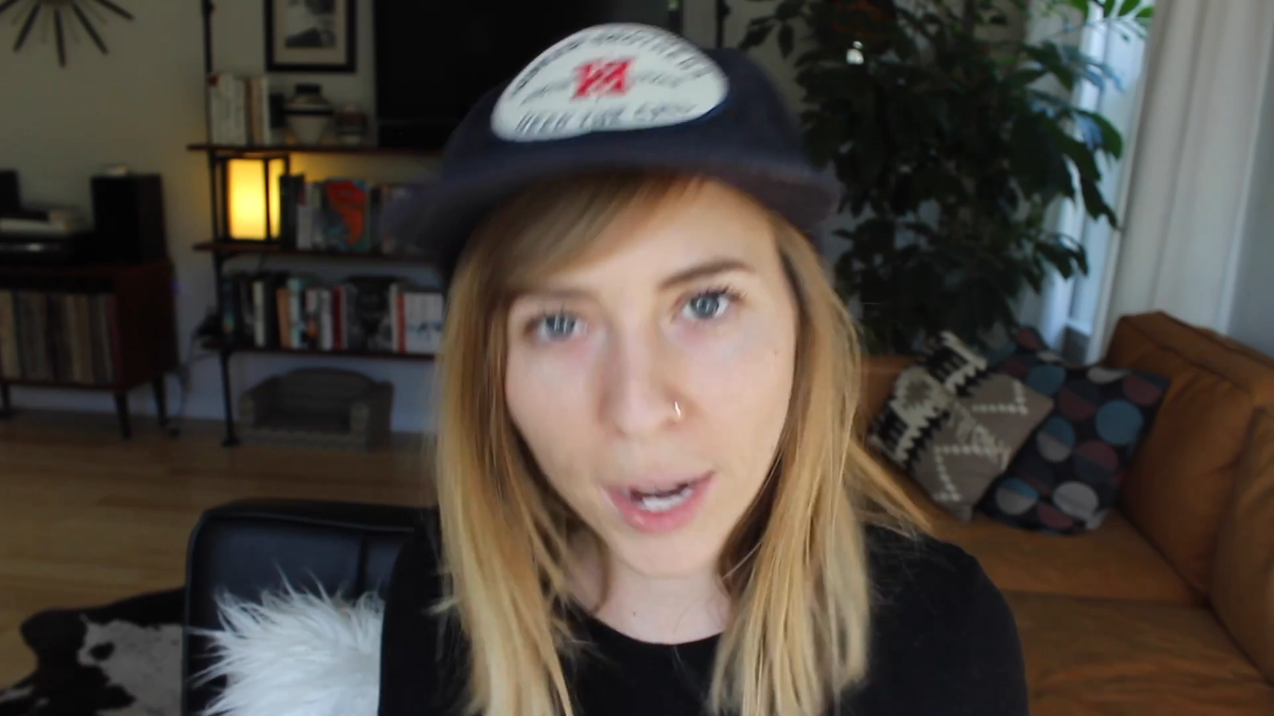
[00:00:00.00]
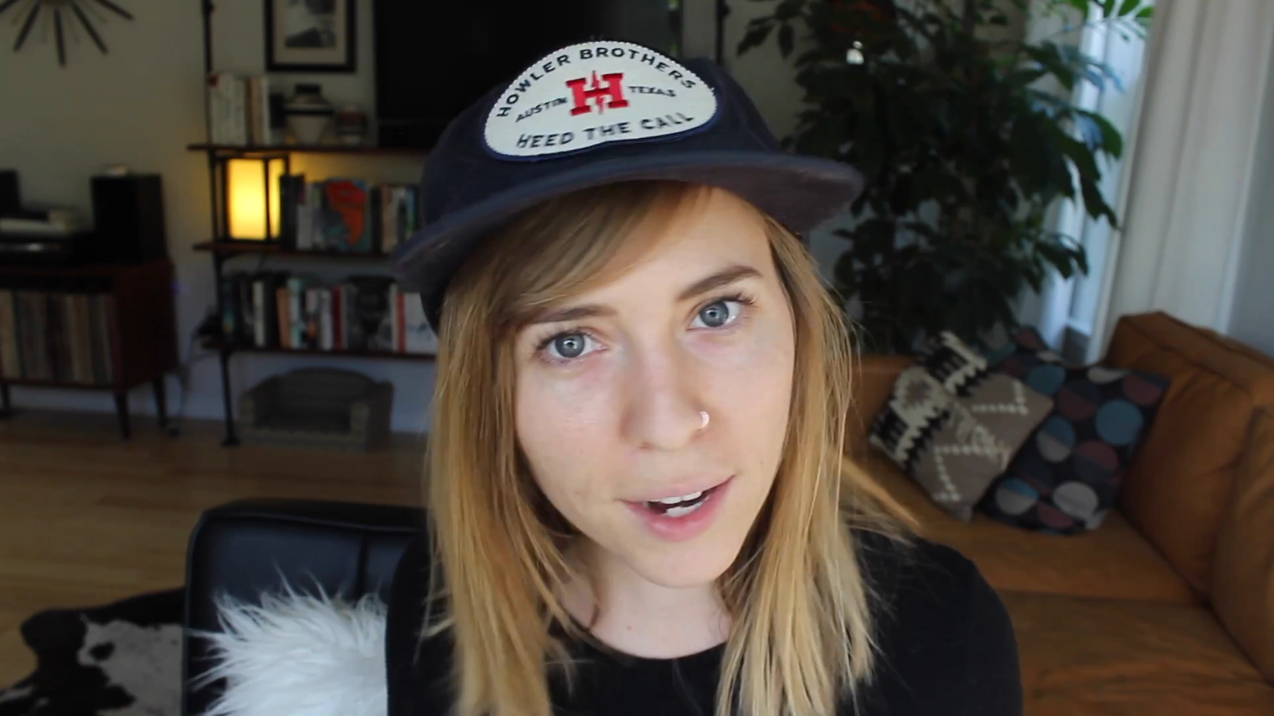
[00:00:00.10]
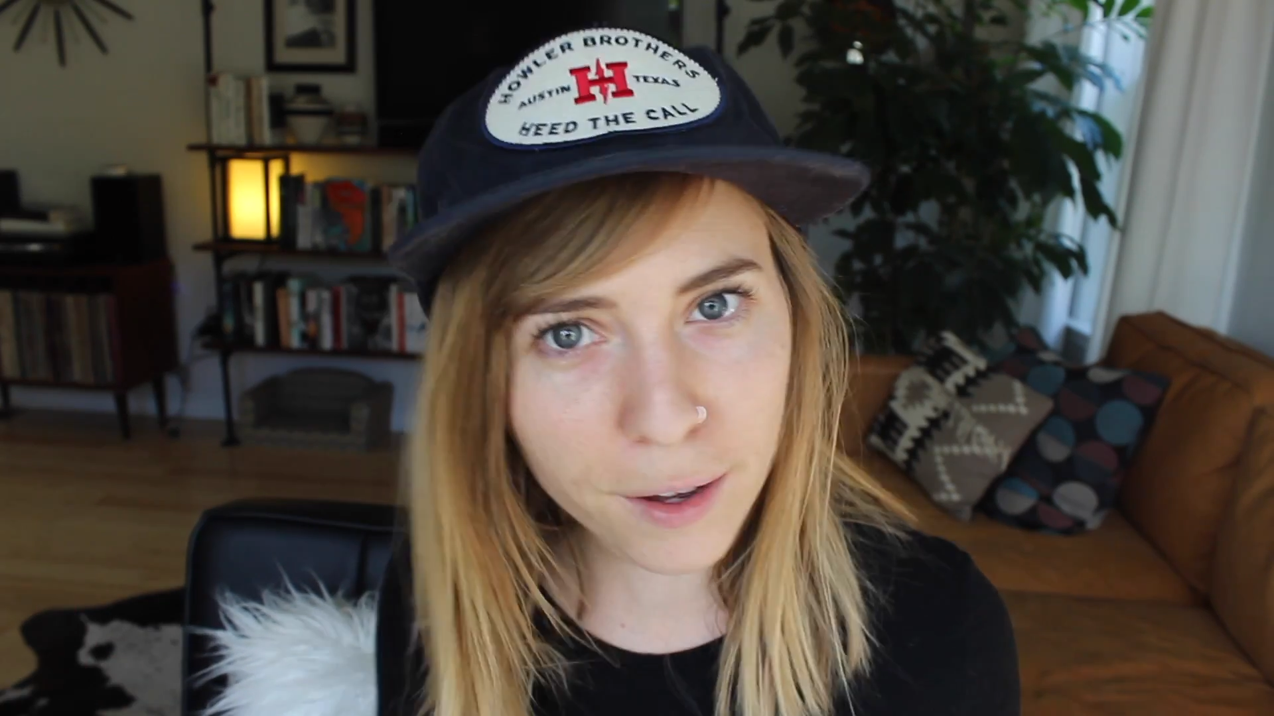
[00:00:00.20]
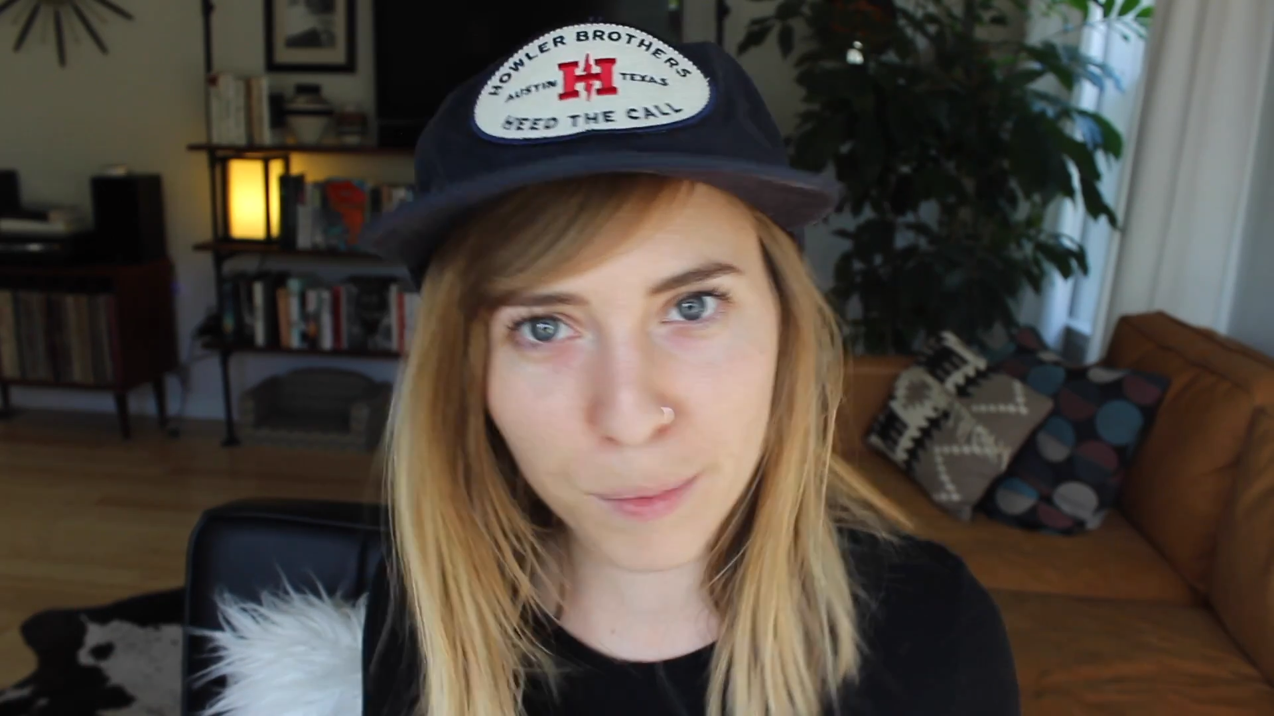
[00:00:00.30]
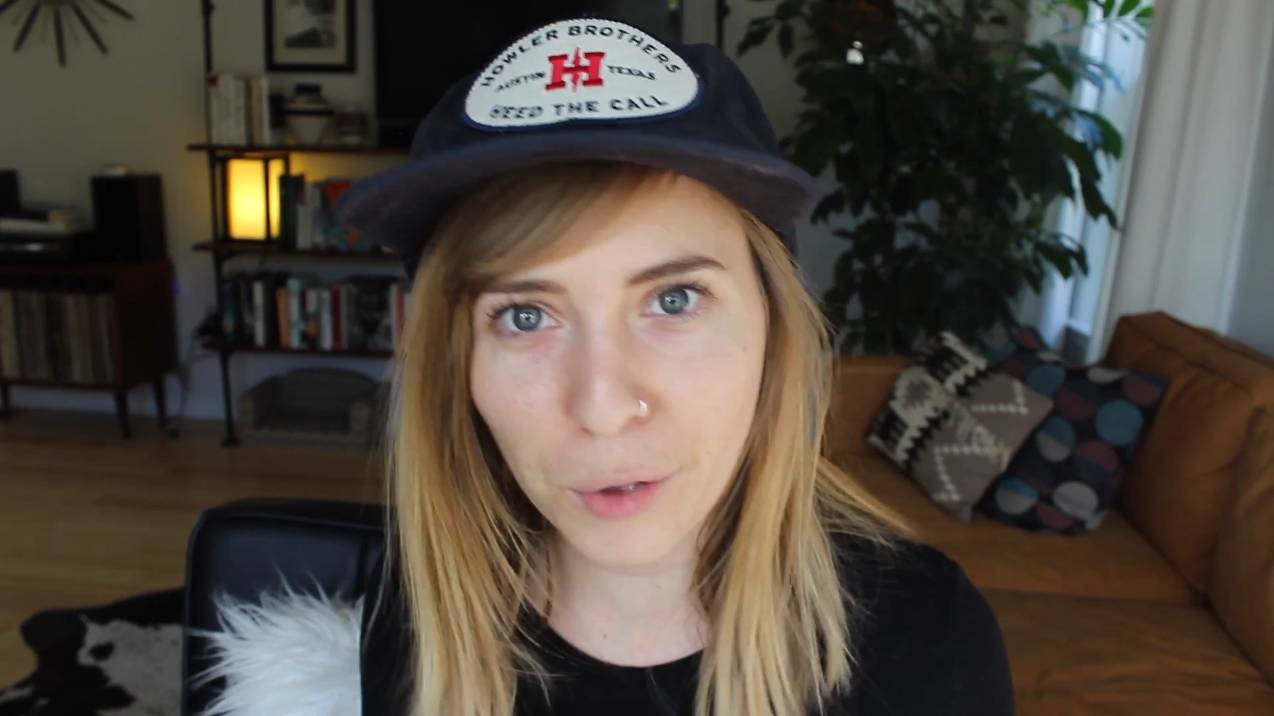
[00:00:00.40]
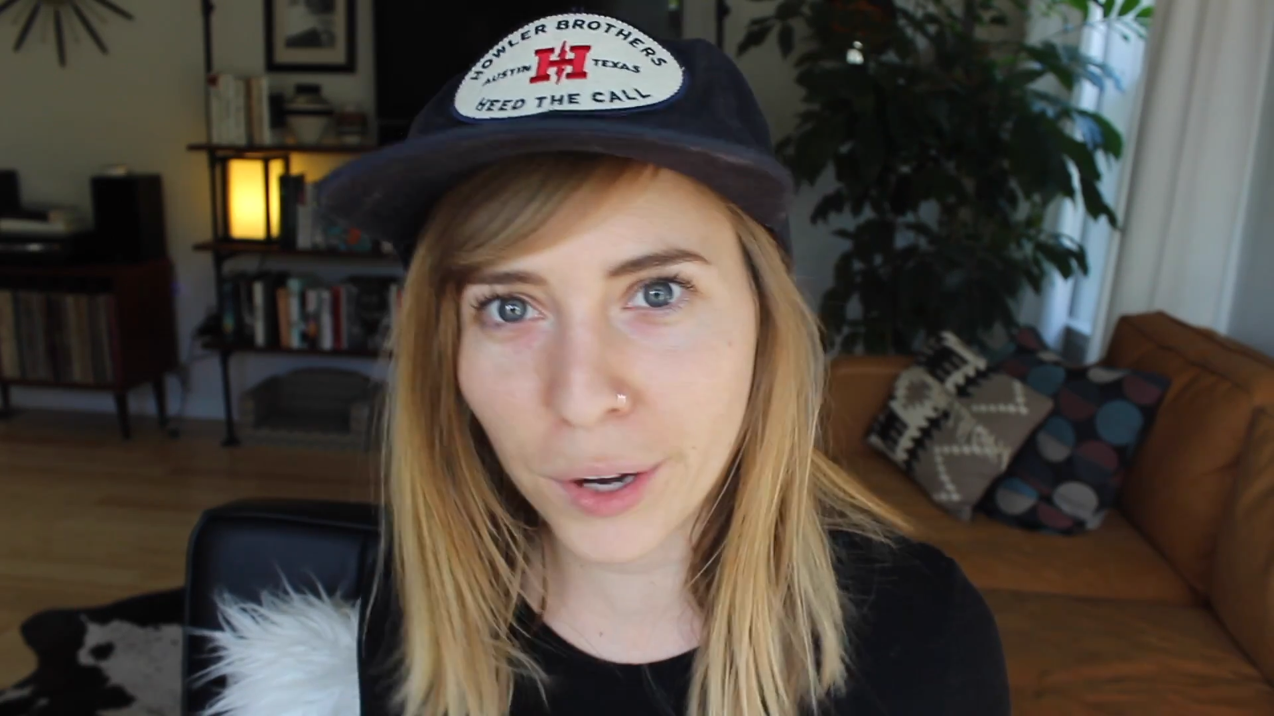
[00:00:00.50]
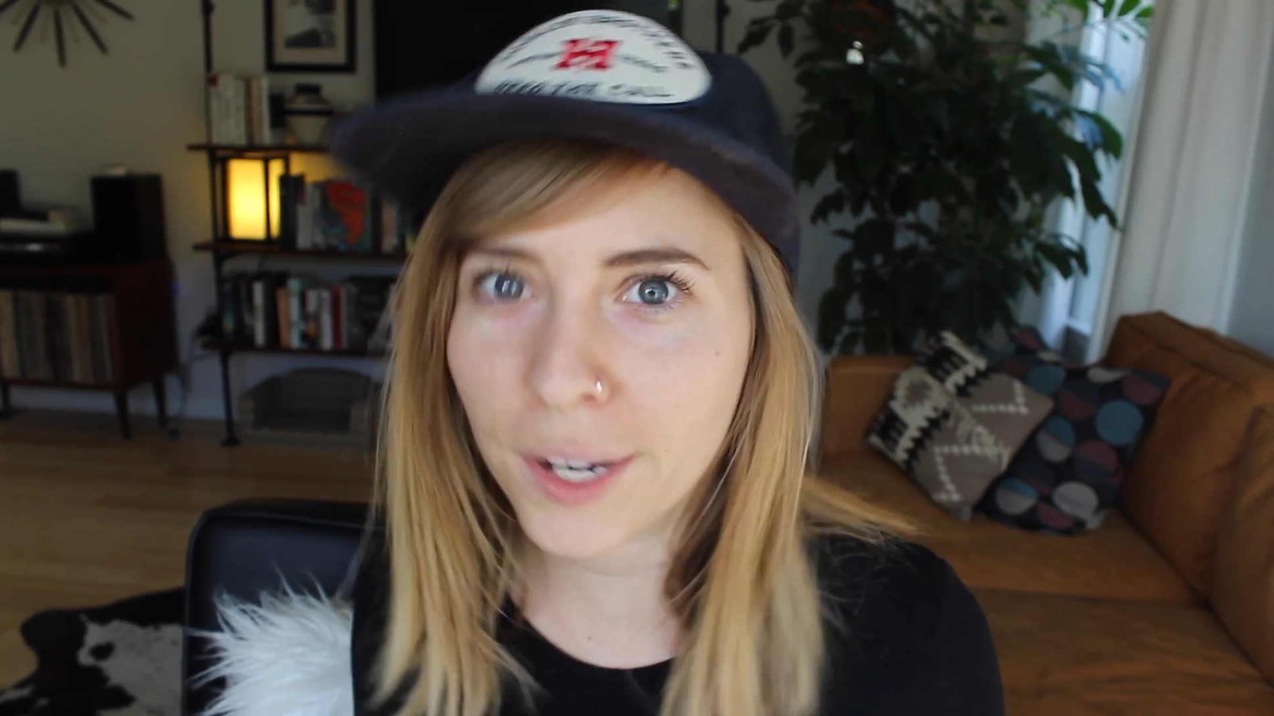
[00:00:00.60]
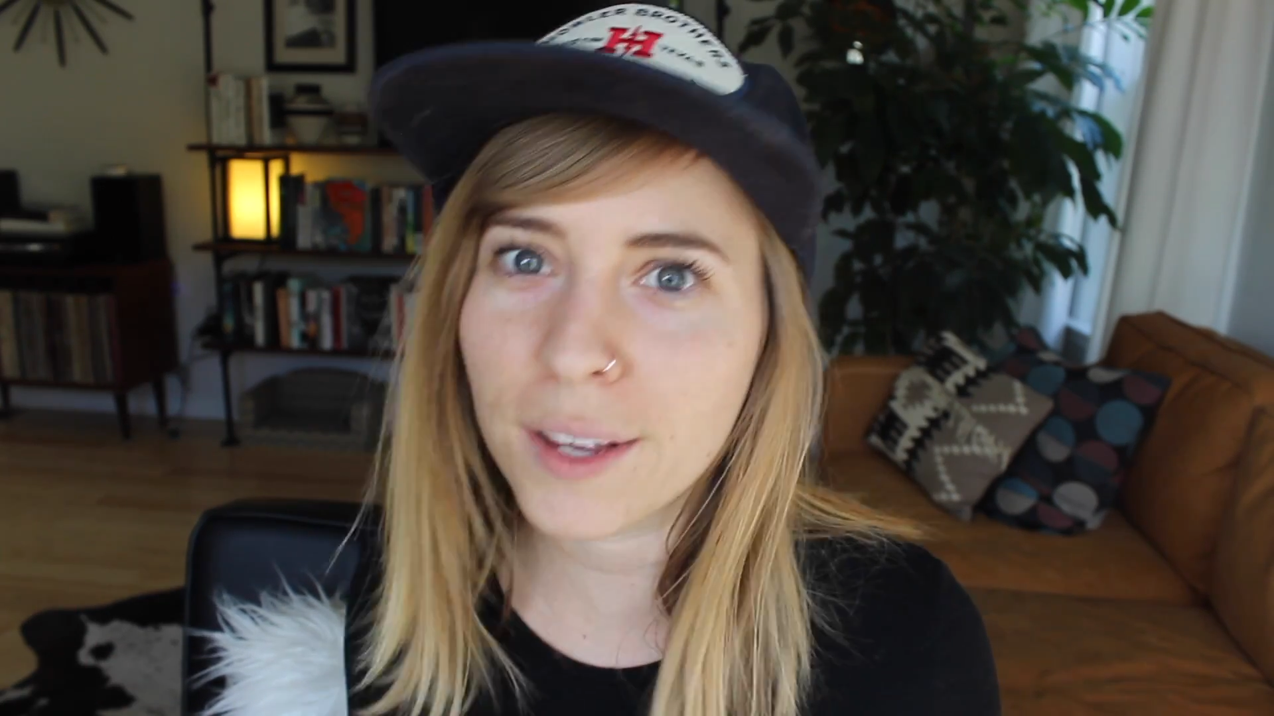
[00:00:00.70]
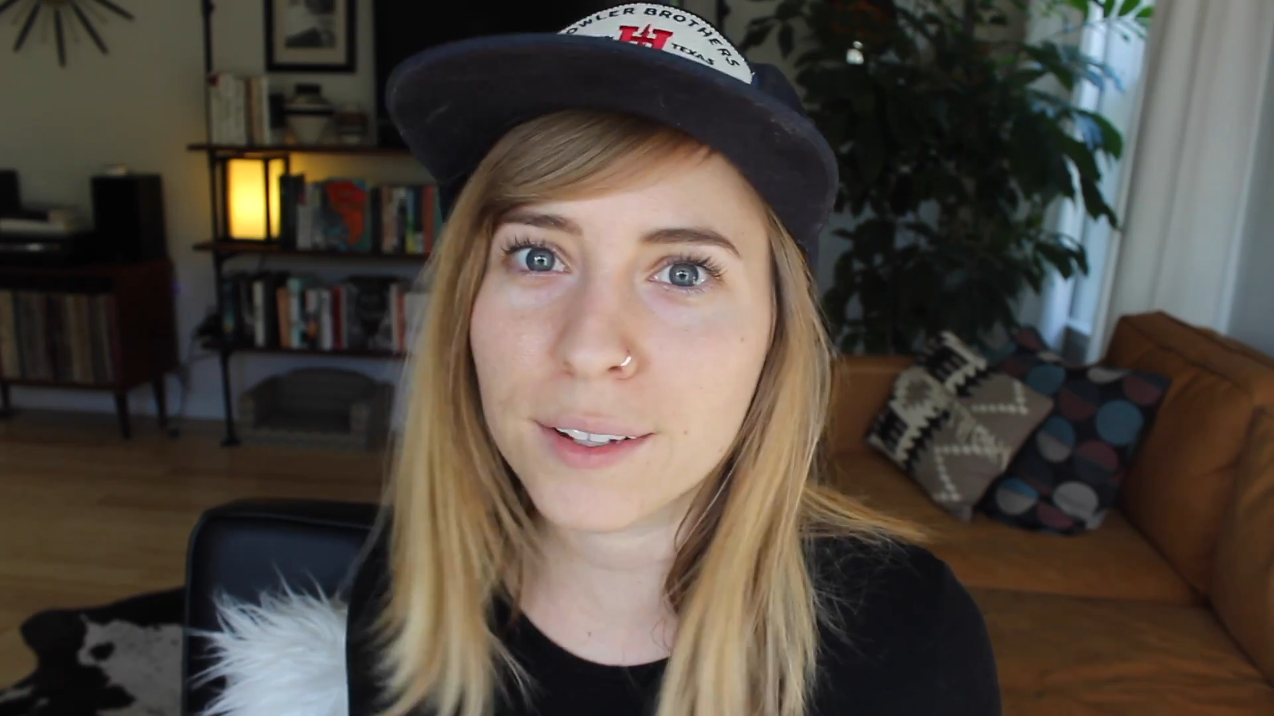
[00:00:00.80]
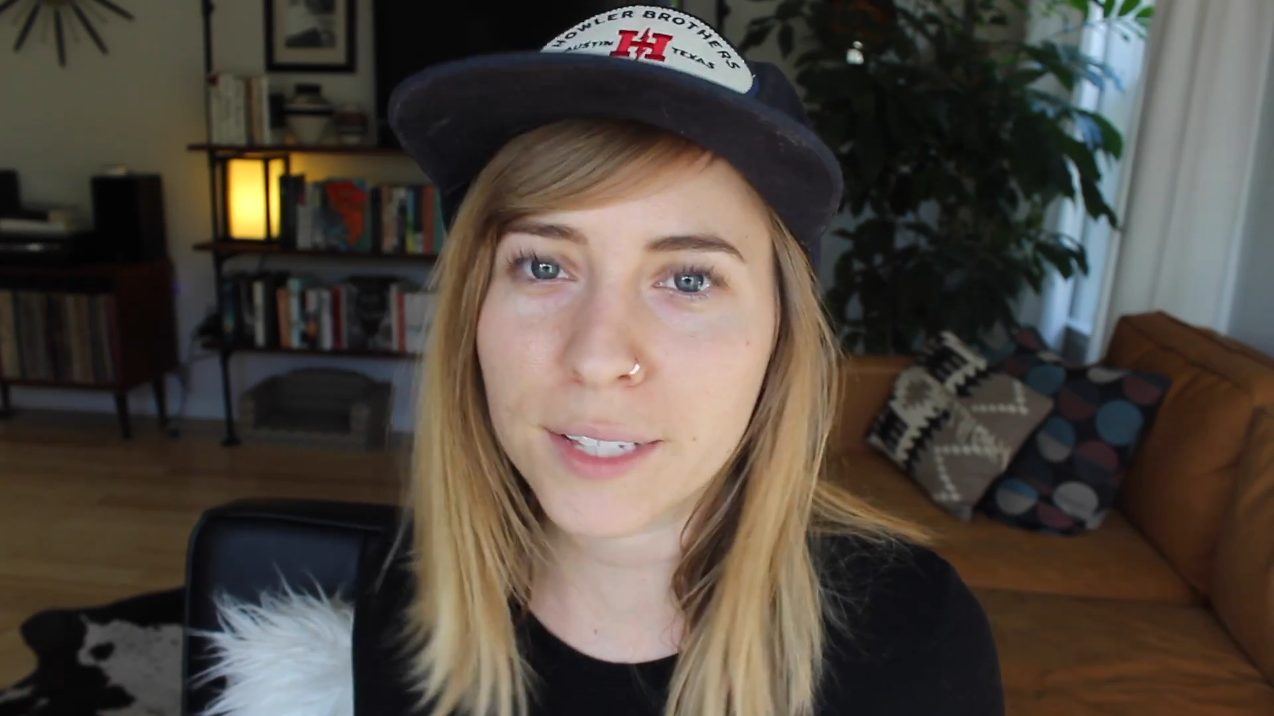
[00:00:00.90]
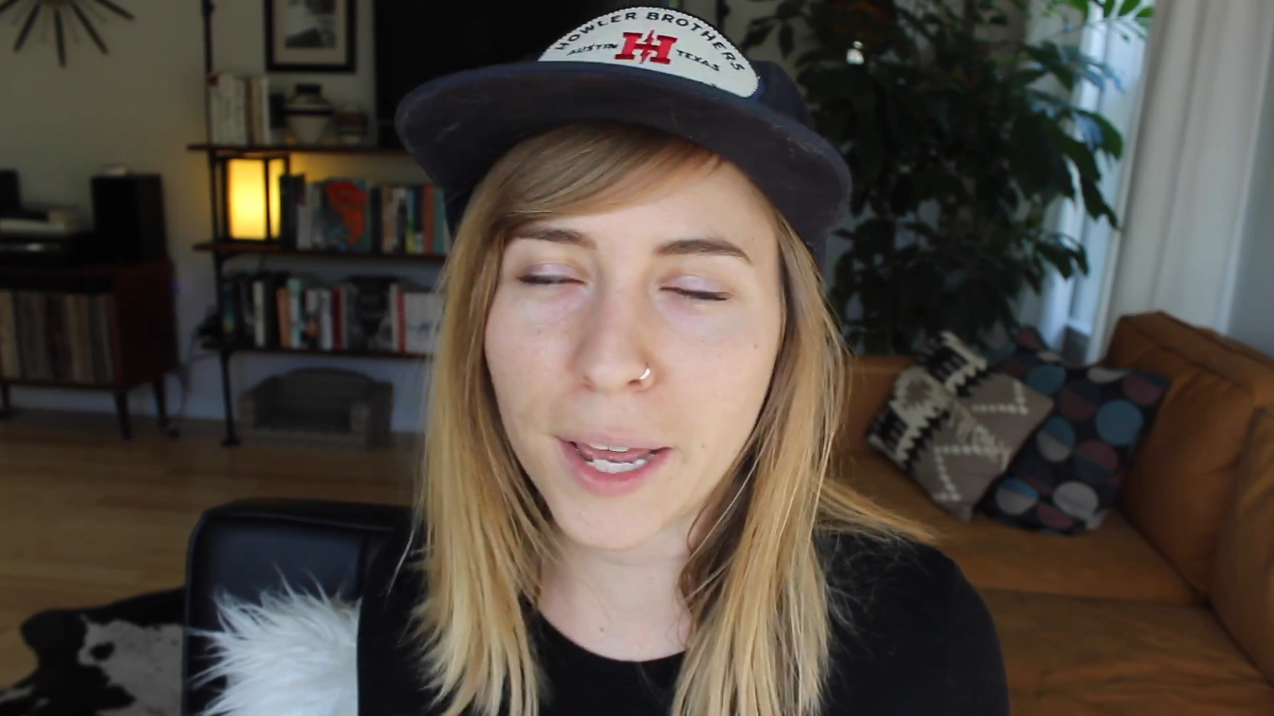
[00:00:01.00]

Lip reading: writing communities